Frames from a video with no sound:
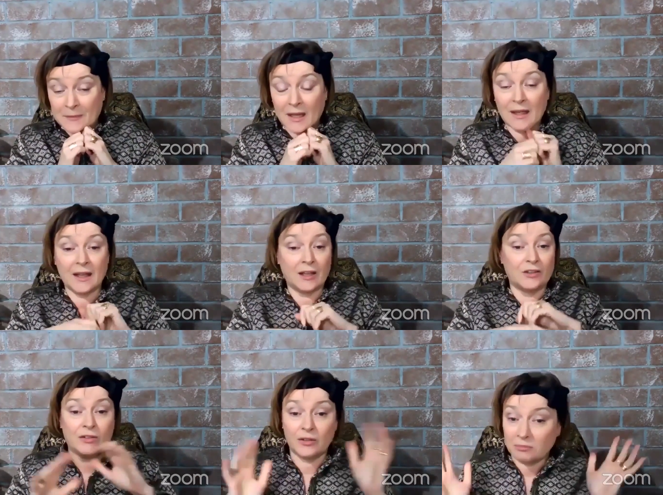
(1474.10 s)

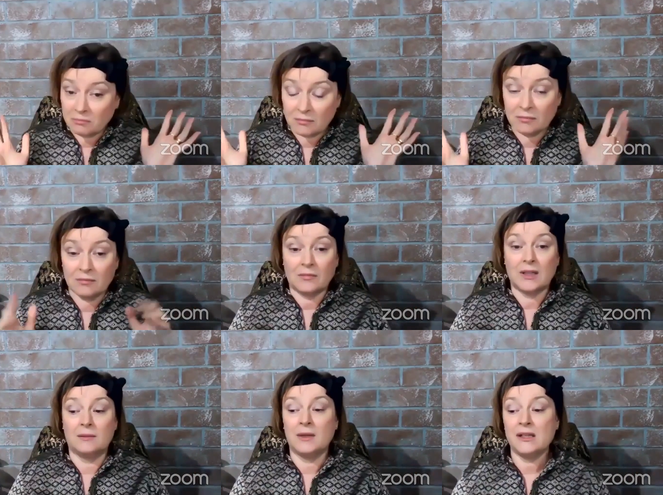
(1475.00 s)
and
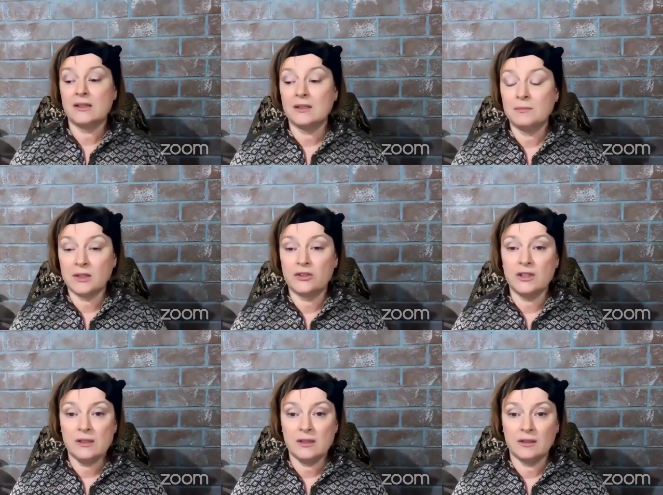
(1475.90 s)
it makes it a much
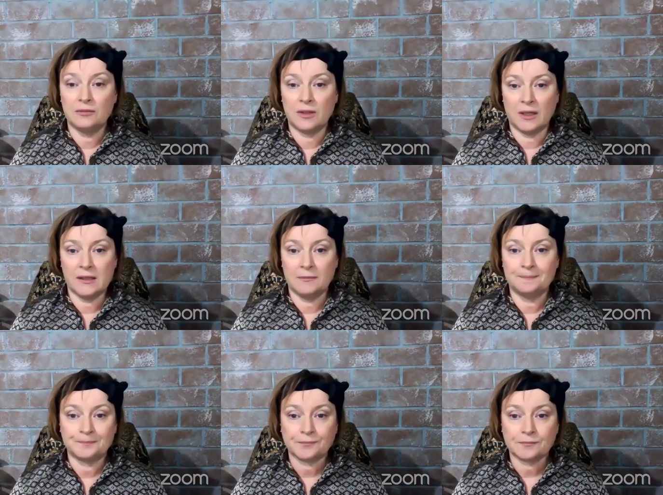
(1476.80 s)
easier ride.
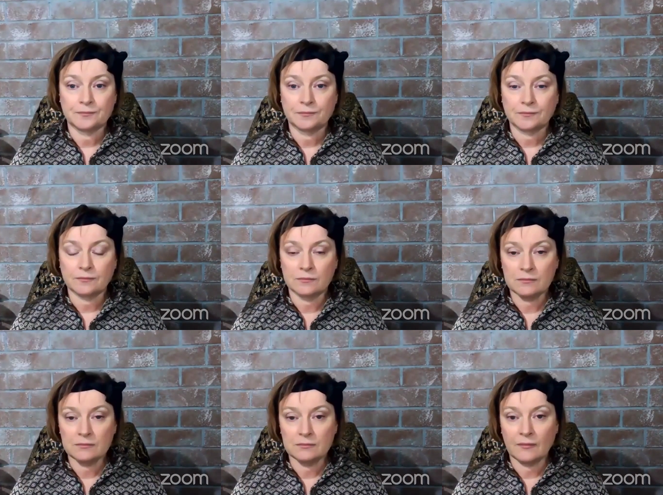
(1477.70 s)

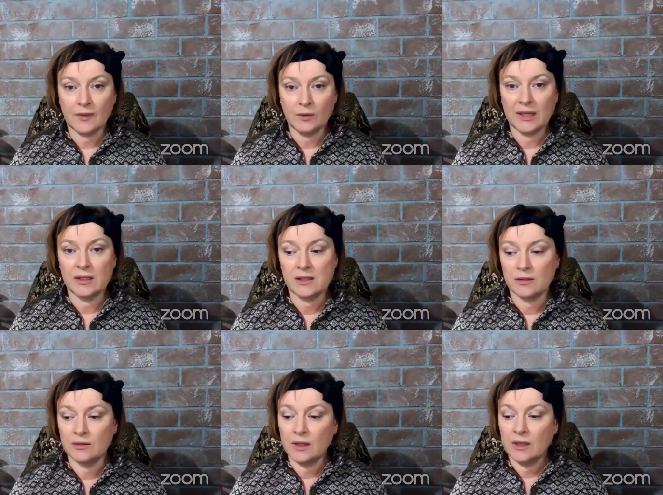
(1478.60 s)
Okay,
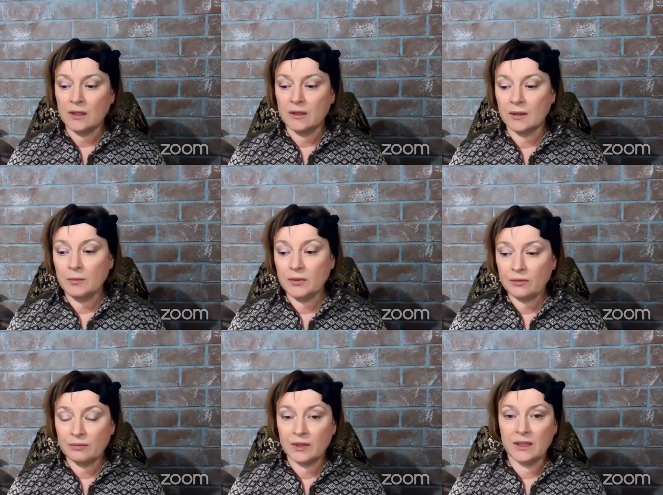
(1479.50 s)
so number
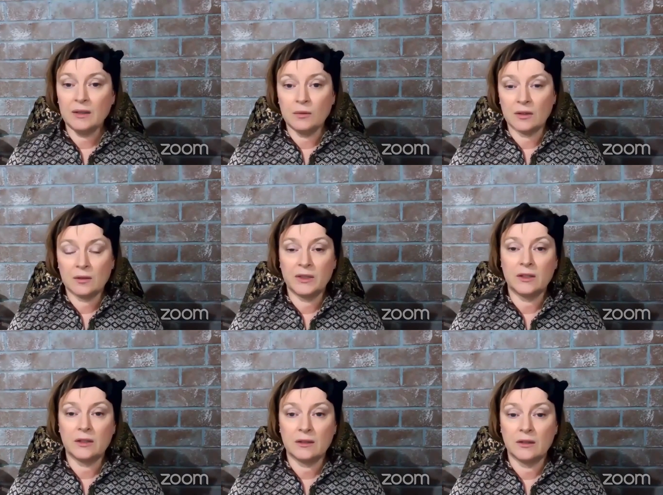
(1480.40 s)
3, what
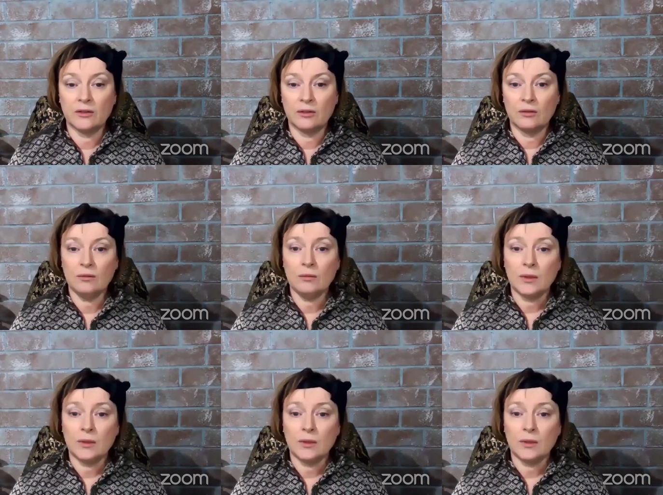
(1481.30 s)
we can do,